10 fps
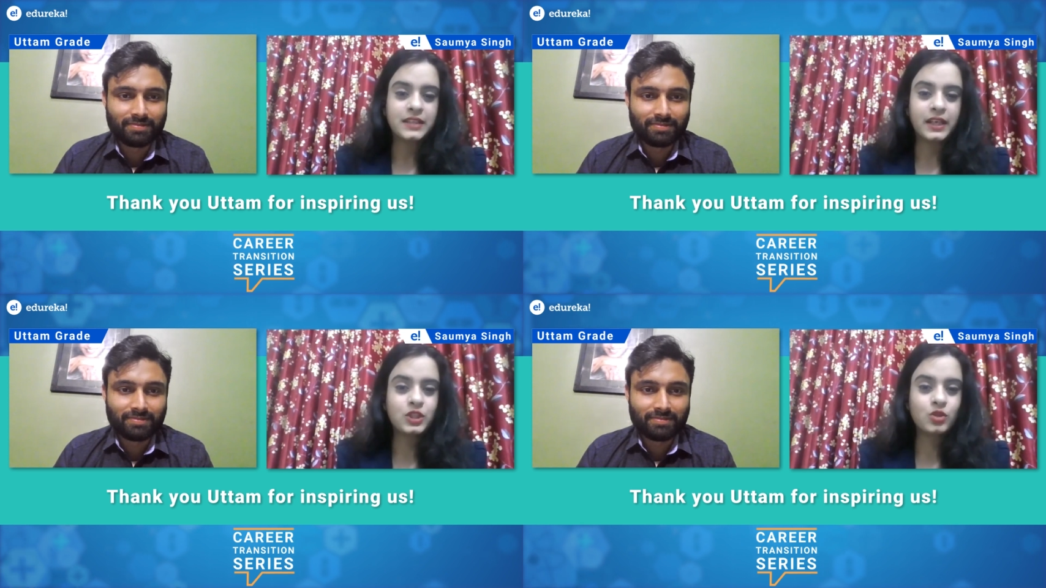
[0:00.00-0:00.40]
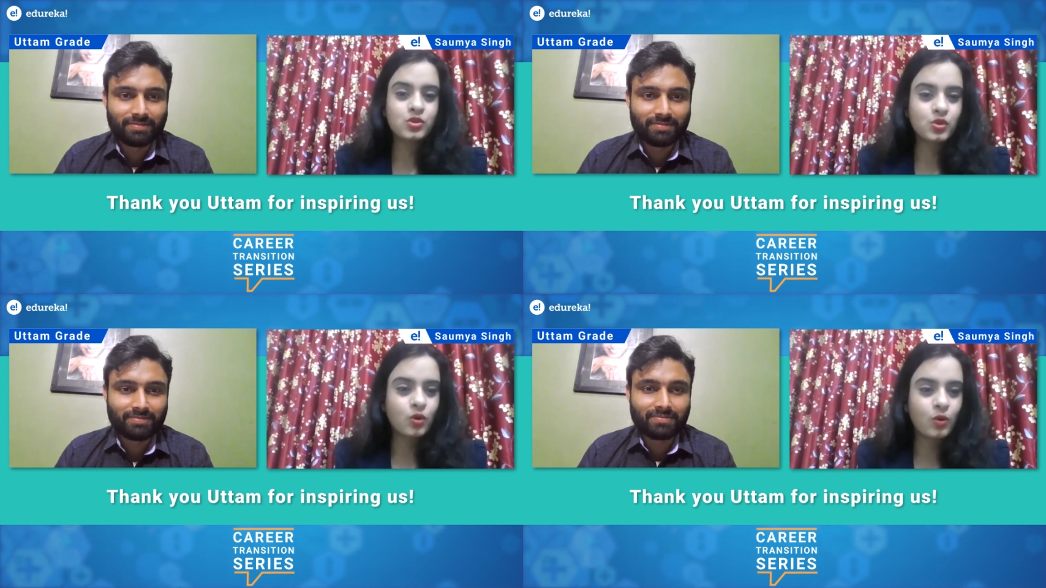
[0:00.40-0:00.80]
Speaker 1: Thank you
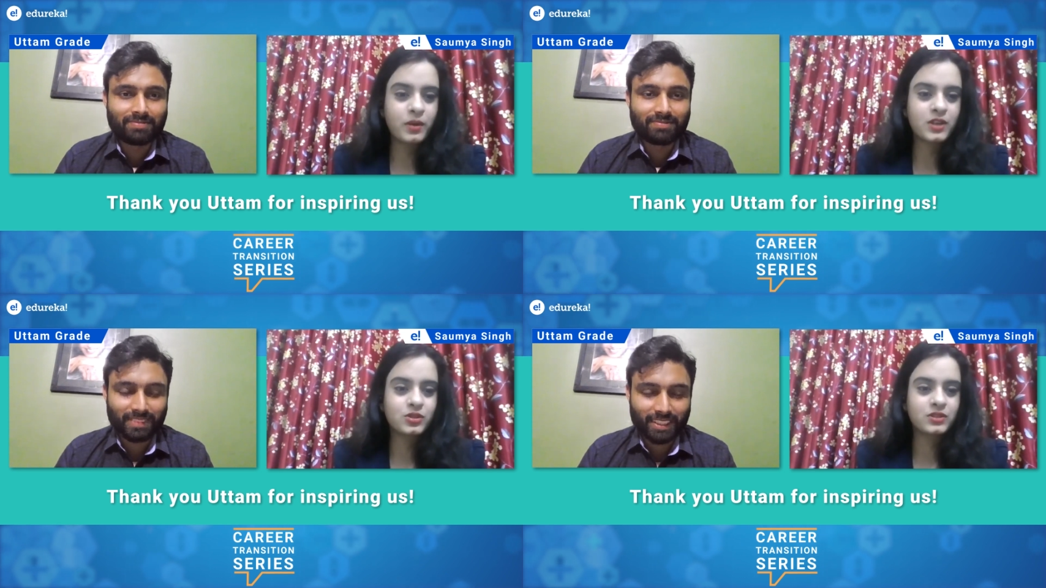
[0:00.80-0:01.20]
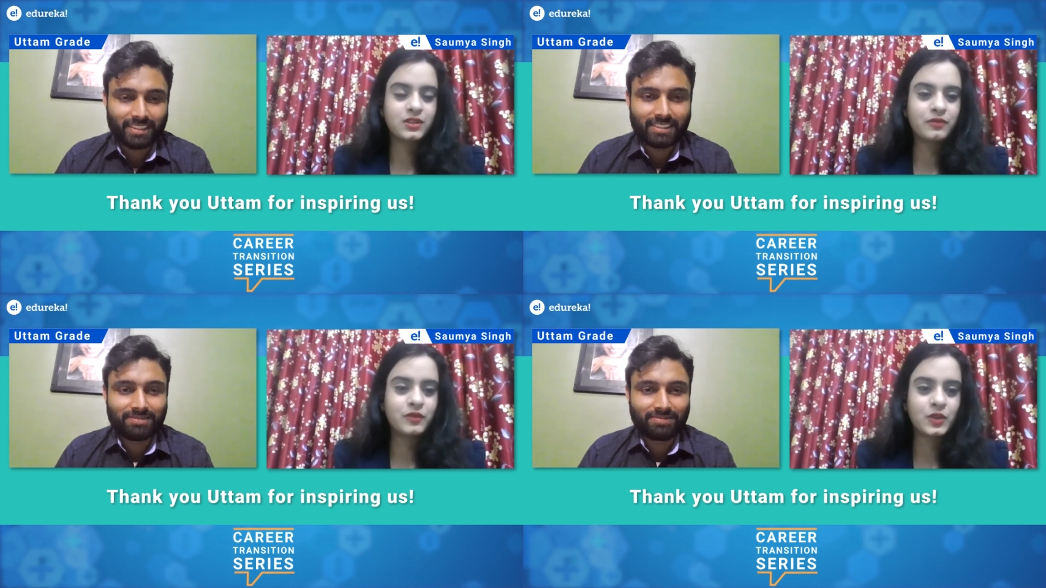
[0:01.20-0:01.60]
so much,
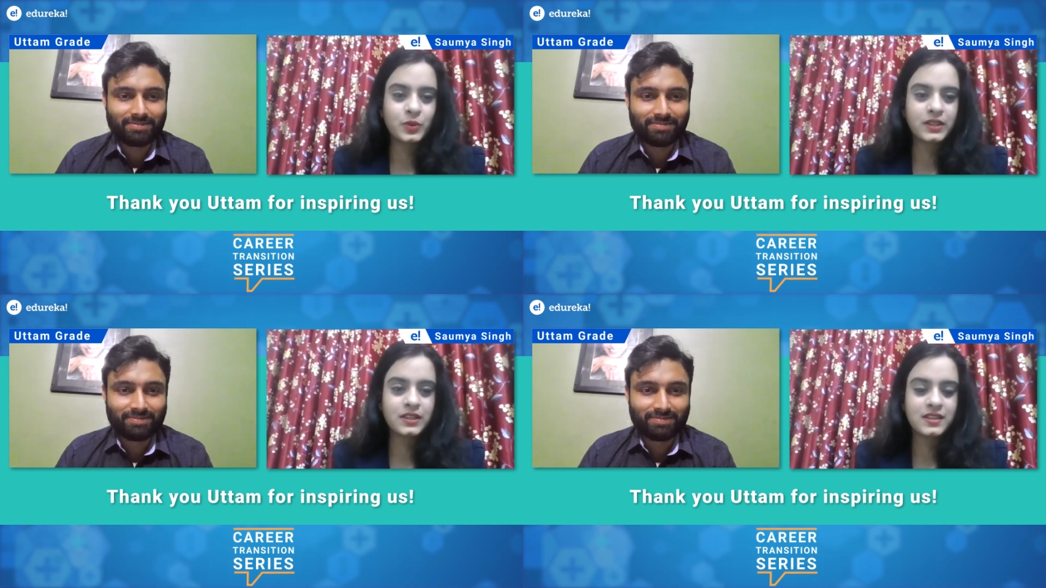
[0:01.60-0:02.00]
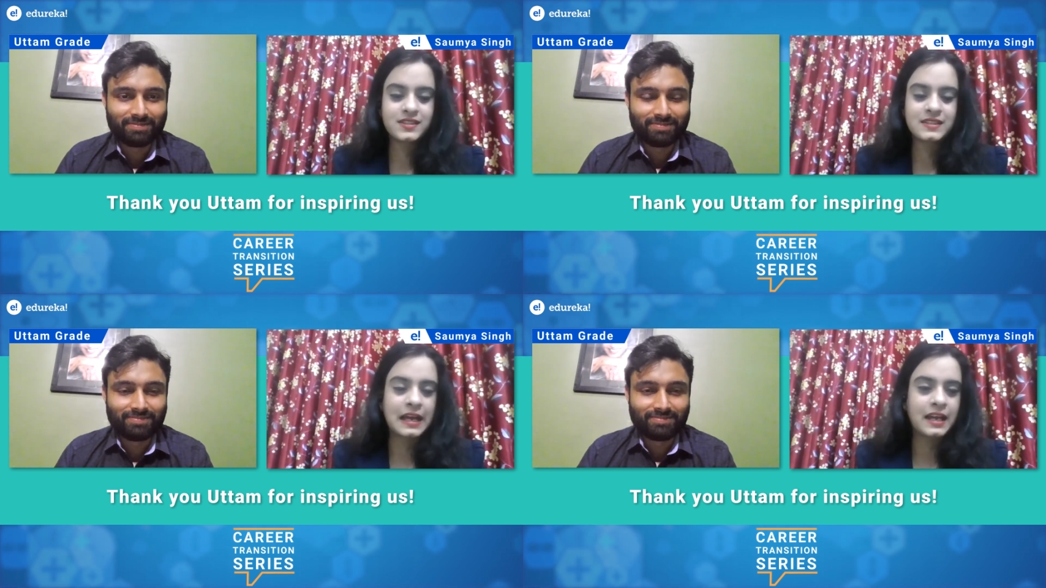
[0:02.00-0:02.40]
Uttam, for doing
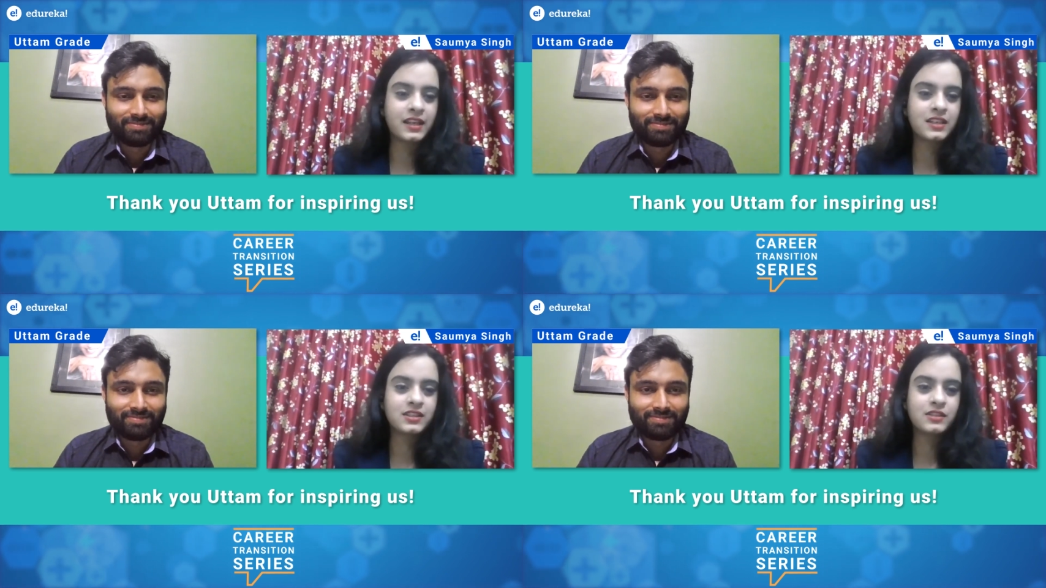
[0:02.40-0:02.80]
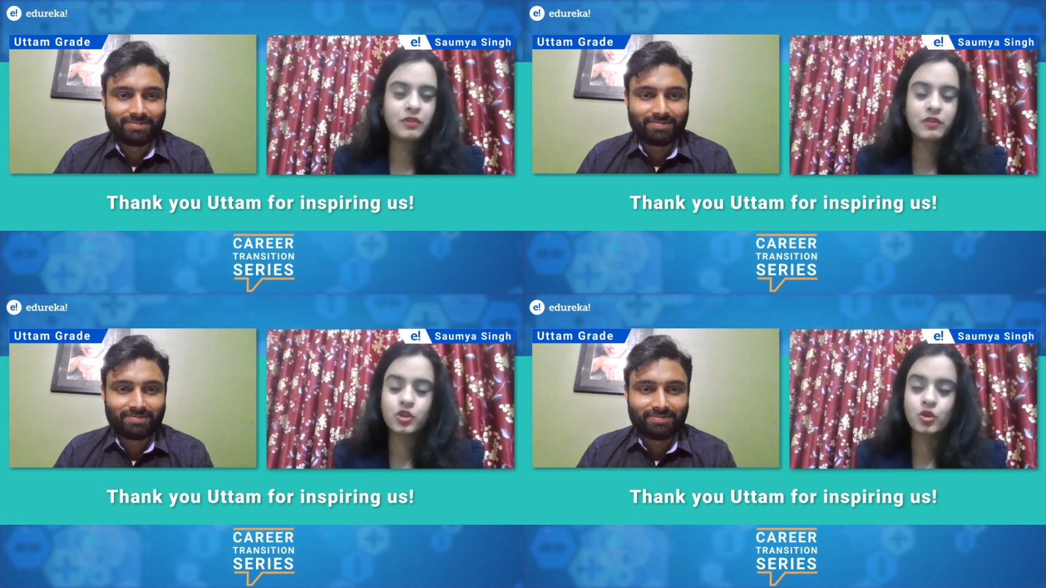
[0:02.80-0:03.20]
this. And we
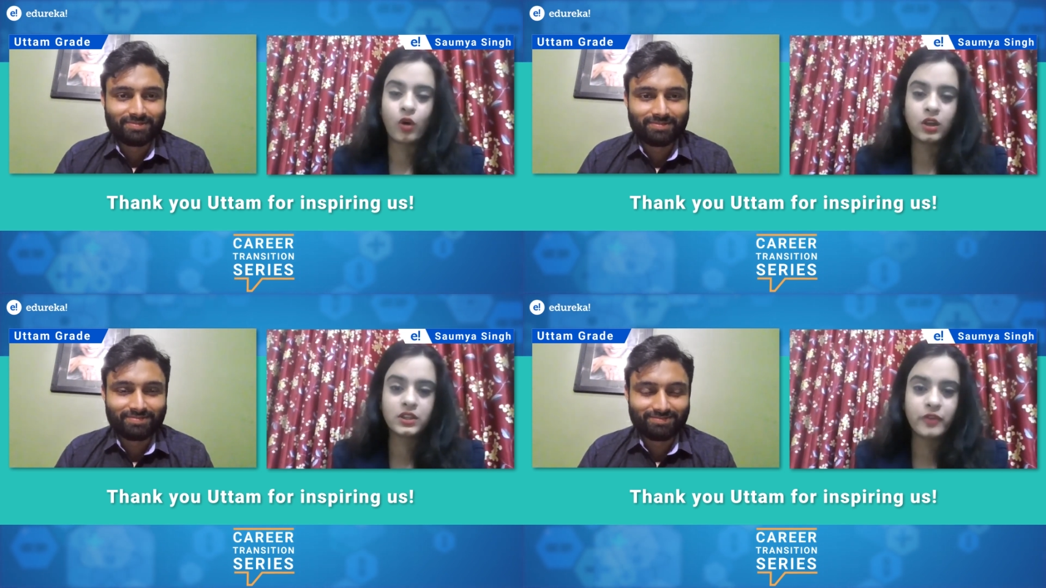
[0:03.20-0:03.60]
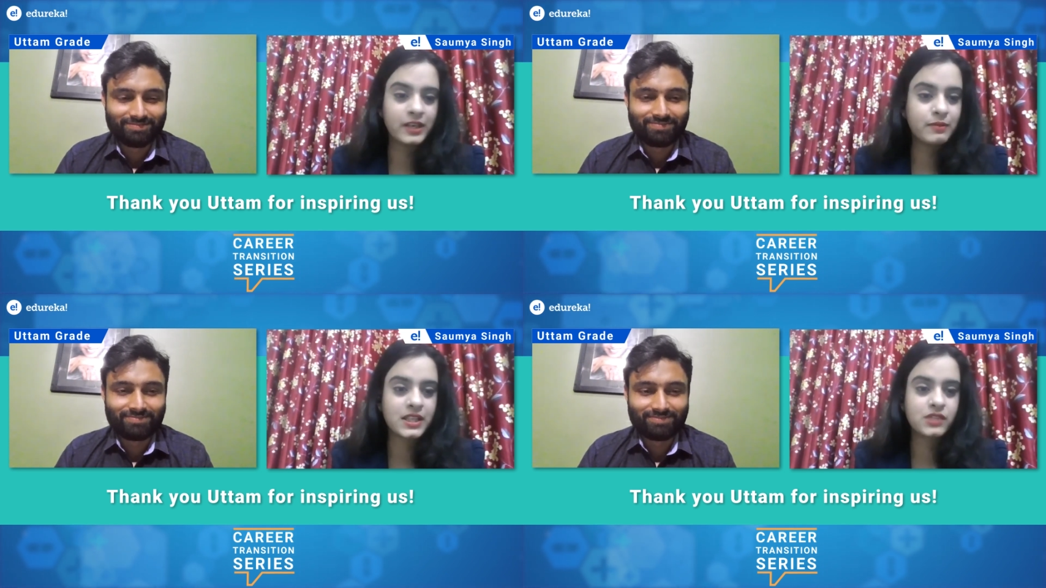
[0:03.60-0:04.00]
wish you all the very
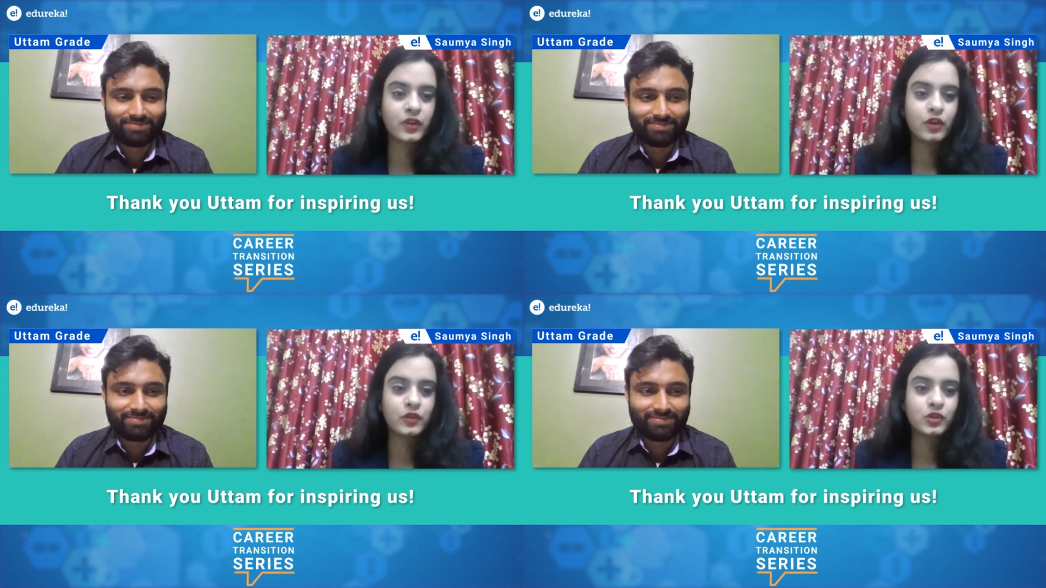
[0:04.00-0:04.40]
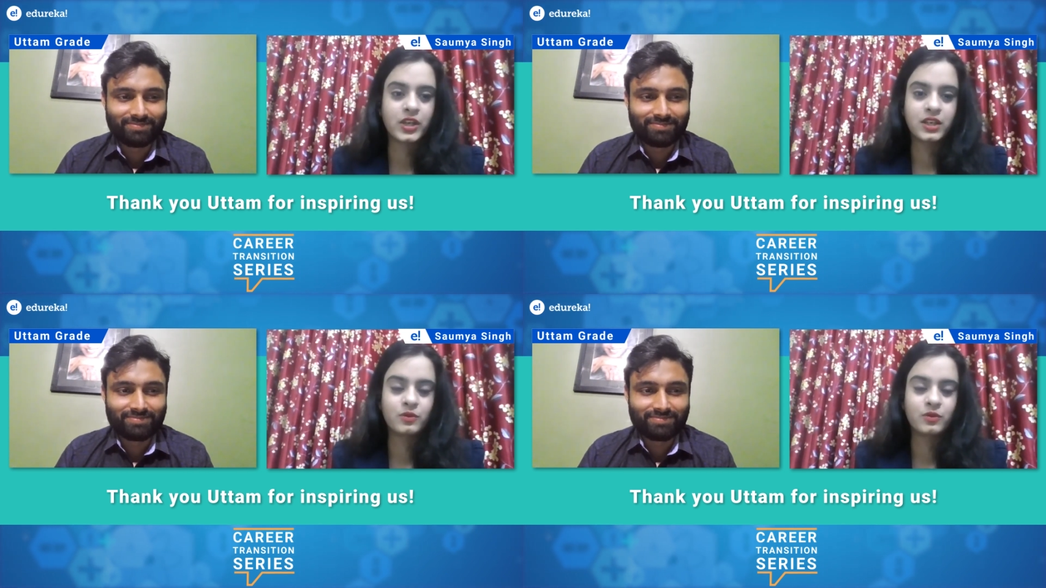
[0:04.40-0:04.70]
best for your future